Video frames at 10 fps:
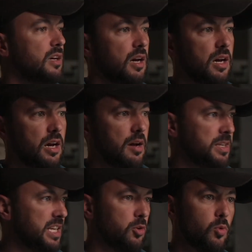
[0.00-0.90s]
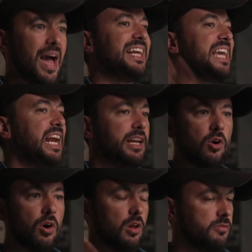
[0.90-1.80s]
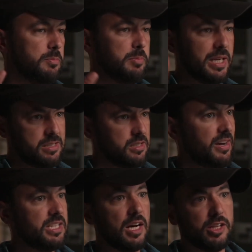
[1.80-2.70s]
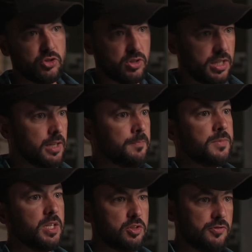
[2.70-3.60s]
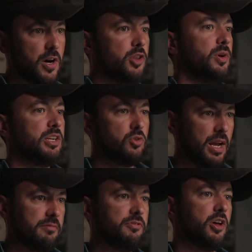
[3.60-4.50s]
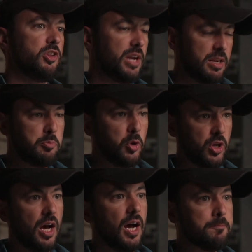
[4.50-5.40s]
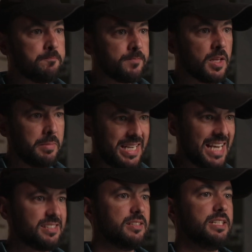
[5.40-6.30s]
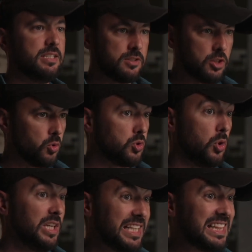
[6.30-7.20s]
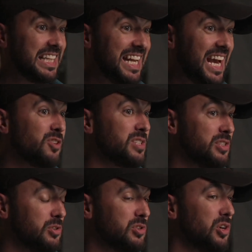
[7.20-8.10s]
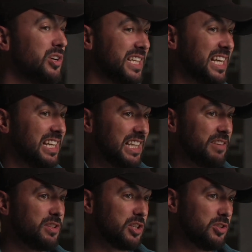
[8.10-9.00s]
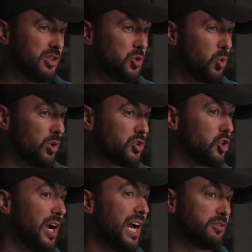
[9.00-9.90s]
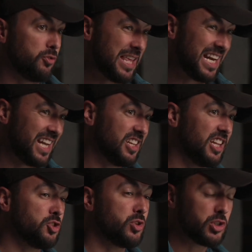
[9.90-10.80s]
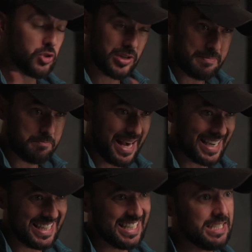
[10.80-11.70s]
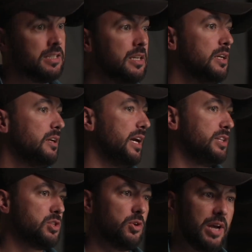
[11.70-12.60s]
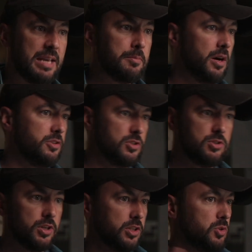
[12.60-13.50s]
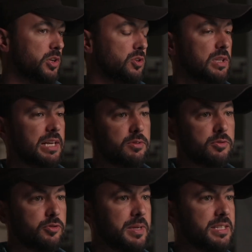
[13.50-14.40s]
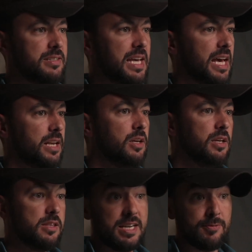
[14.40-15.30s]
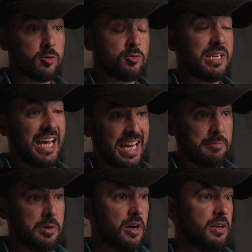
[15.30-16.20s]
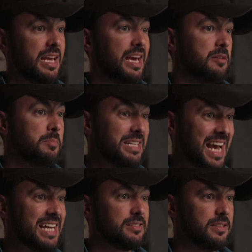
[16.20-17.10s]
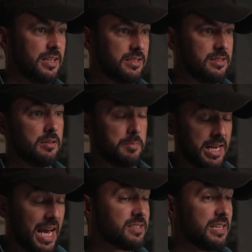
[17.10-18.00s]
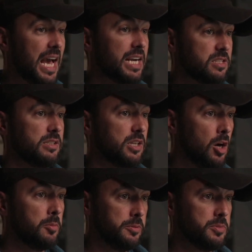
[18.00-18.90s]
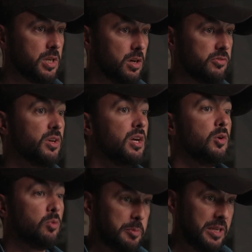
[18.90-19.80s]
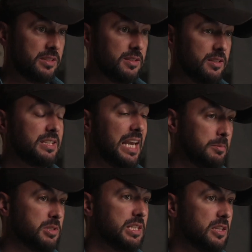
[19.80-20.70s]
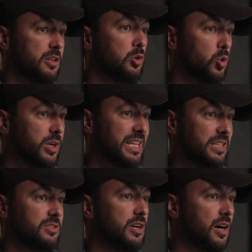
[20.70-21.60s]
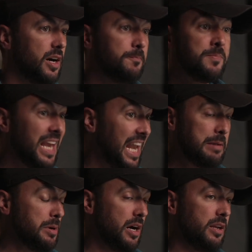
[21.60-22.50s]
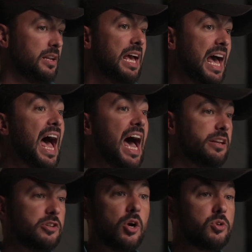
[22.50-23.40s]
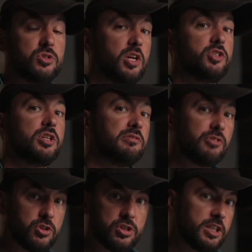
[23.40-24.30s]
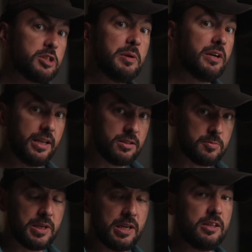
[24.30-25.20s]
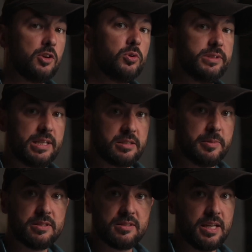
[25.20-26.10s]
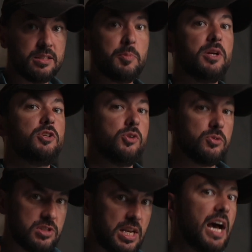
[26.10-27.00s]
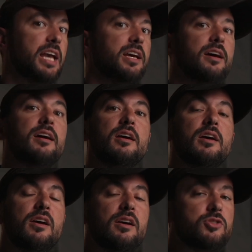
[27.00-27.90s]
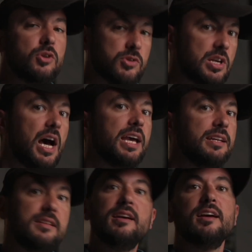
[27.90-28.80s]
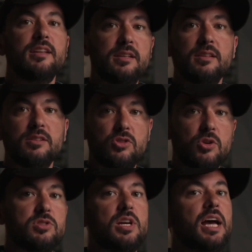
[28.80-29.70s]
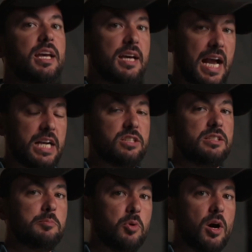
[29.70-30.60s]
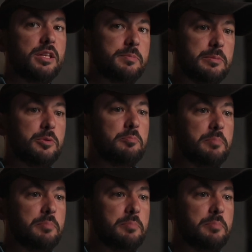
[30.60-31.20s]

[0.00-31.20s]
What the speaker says: eradicating all of the places of idolatry that his father and grandfather had put up. Manasseh didn't totally clean house, as you saw, and that kind of left the door cracked for that idolatry to creep back in. And so Amon just took it to another level from his dad. The difference between Amon and Manasseh is that Manasseh actually humbled himself, repented, came to see that the Lord is God. Amon had no such conversion experience, speaking in the Old Testament sense, but Josiah did. Josiah actually brought the people